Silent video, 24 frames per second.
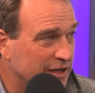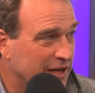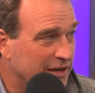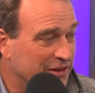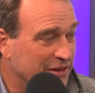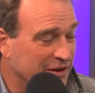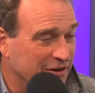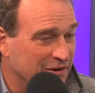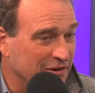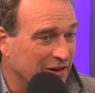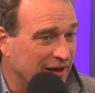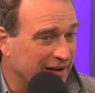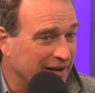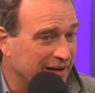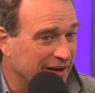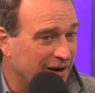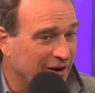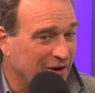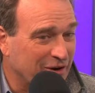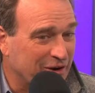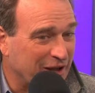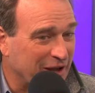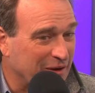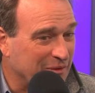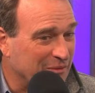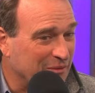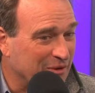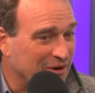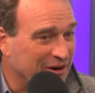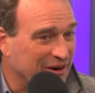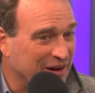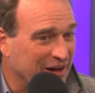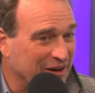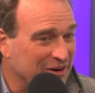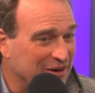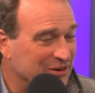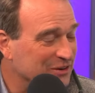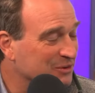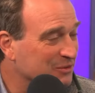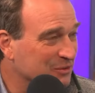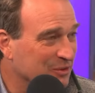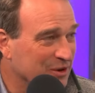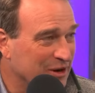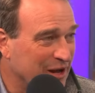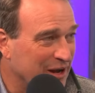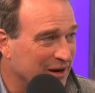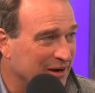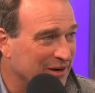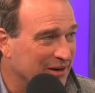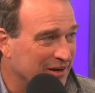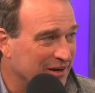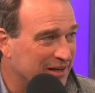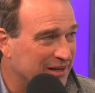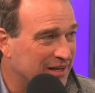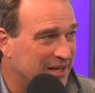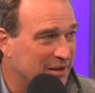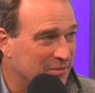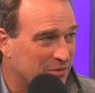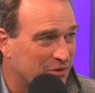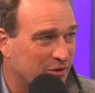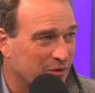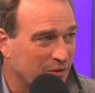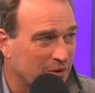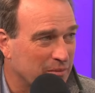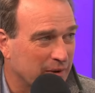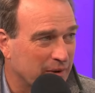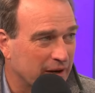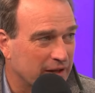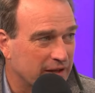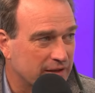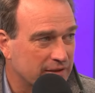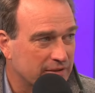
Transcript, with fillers: and they're like, okay, we're not we're not going to. That's why rich money. people